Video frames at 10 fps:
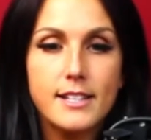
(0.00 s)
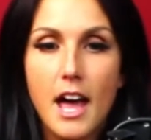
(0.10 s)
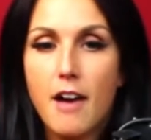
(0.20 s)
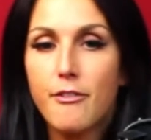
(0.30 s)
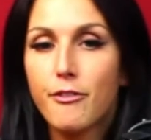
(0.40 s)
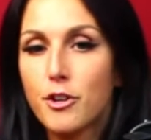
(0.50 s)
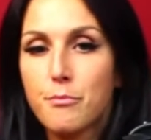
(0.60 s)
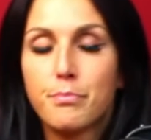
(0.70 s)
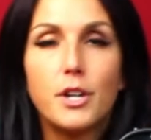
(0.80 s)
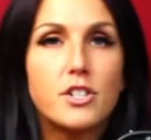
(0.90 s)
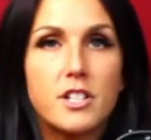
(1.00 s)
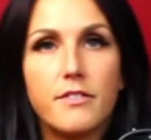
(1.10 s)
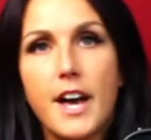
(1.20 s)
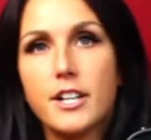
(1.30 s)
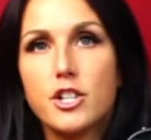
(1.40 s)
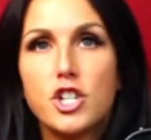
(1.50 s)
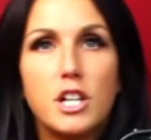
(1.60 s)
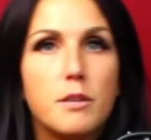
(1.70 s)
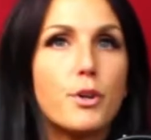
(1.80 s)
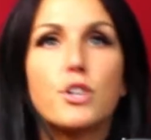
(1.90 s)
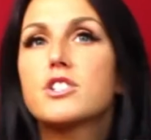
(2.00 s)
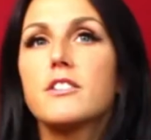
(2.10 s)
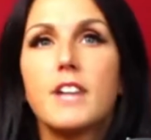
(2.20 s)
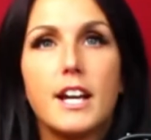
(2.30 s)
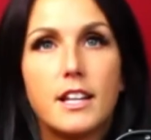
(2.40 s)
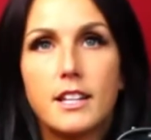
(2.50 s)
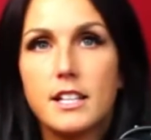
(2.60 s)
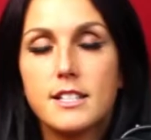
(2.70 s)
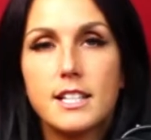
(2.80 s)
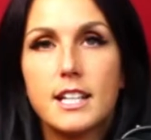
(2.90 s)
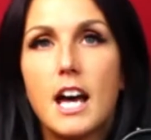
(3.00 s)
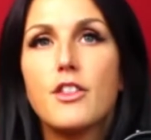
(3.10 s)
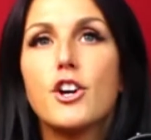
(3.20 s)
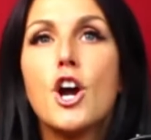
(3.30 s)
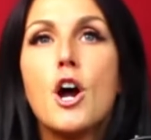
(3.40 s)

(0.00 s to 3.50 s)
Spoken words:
effort burst of energy, burst of getting things together.